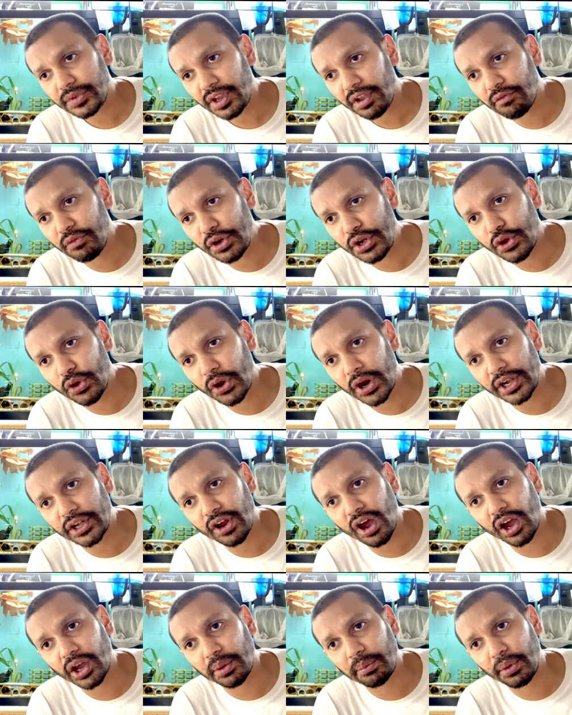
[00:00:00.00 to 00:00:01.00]
video i
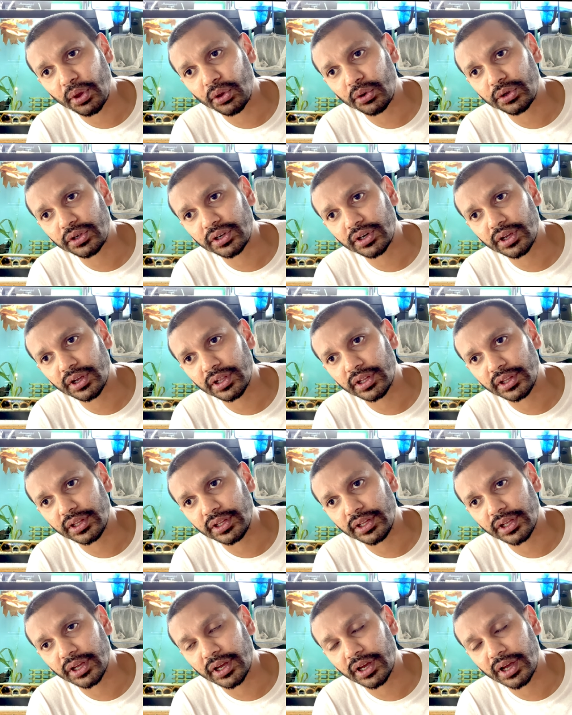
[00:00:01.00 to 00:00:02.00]
talk about
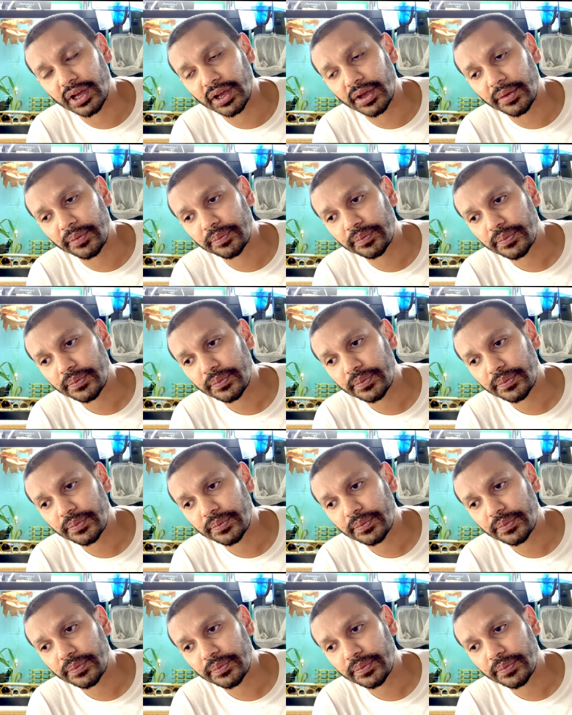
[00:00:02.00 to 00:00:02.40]
the